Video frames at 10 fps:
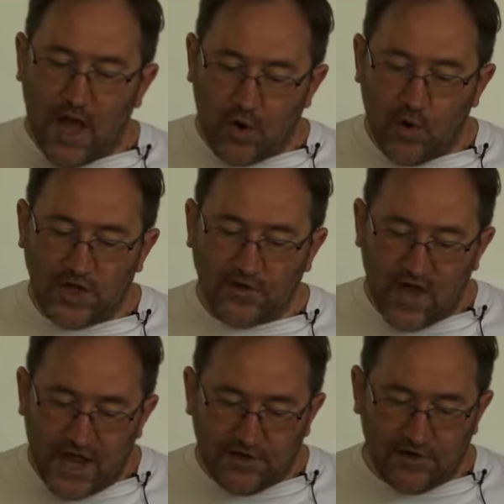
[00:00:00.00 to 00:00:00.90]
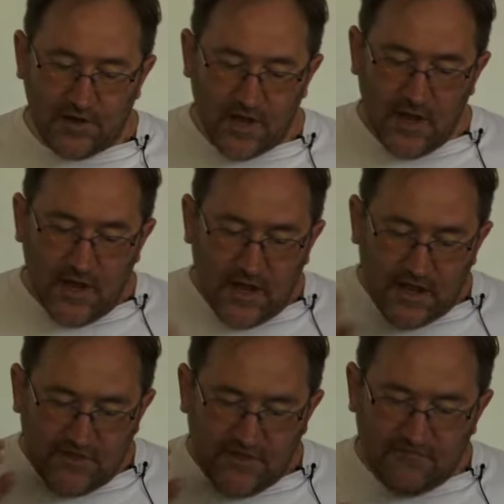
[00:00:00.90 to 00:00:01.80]
According to Heidegger,
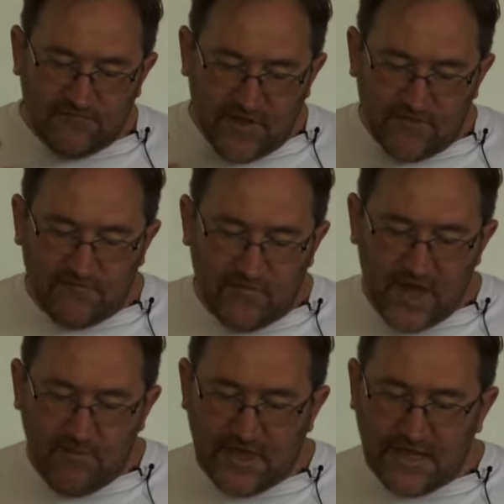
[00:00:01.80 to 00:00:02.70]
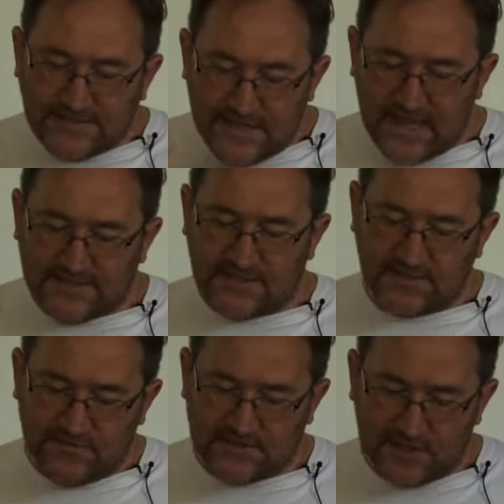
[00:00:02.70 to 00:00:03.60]
the enframing is the essence
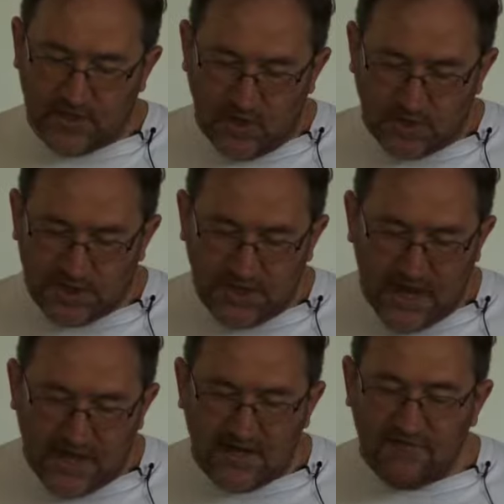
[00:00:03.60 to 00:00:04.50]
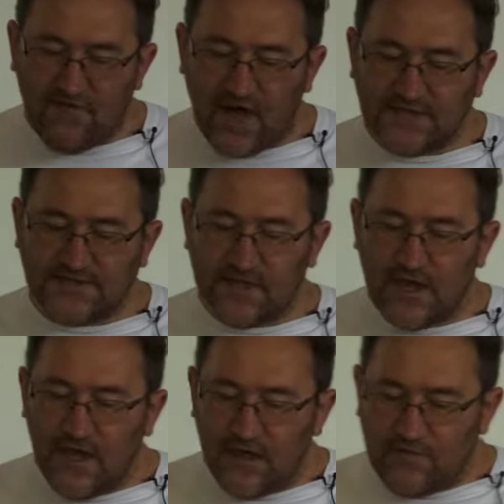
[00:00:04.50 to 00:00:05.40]
of this technology, and he finds
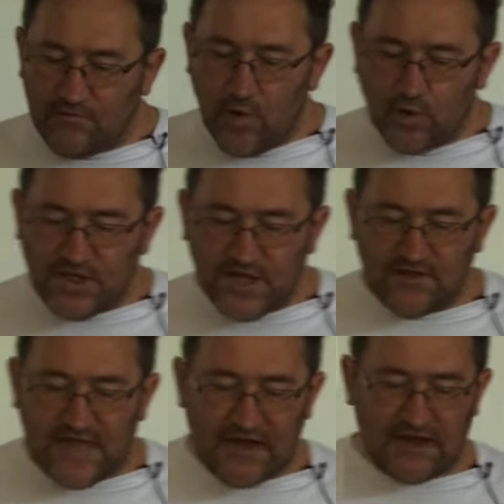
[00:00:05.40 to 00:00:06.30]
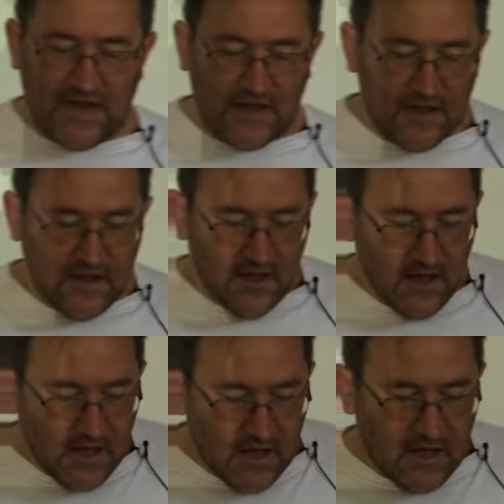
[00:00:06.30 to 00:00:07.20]
the root in techne.
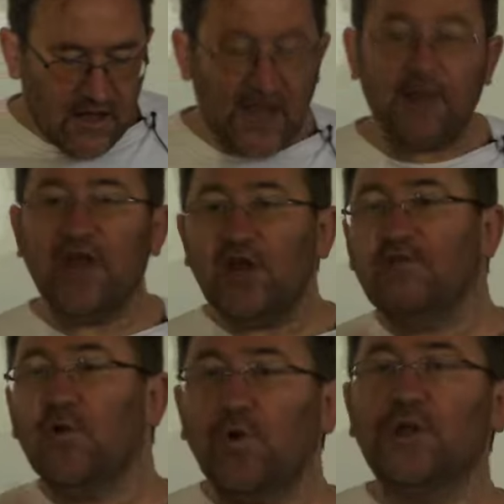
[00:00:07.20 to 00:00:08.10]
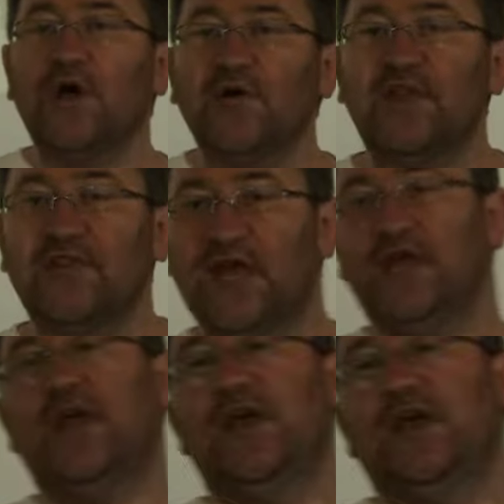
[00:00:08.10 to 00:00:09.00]
And many of you will know that
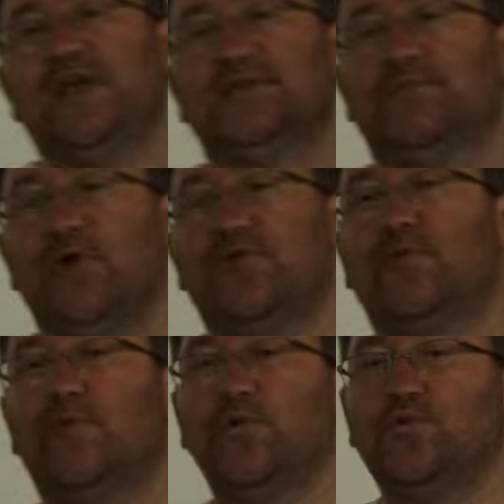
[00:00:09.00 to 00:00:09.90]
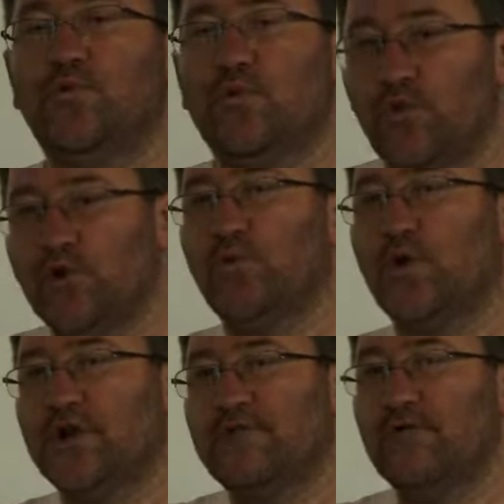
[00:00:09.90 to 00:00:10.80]
techne is both the root
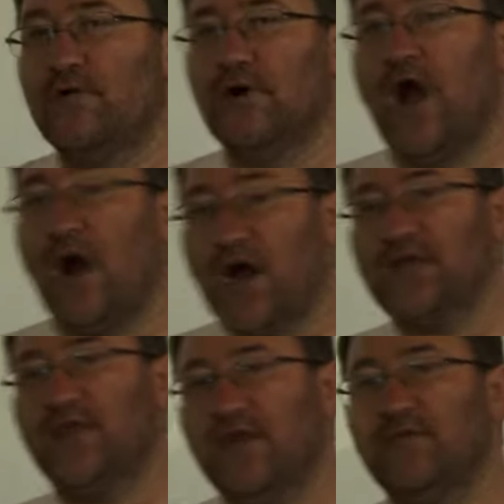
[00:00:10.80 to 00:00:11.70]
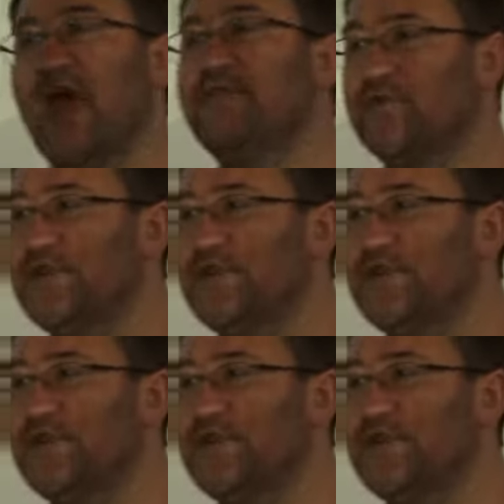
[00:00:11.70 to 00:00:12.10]
word for art and for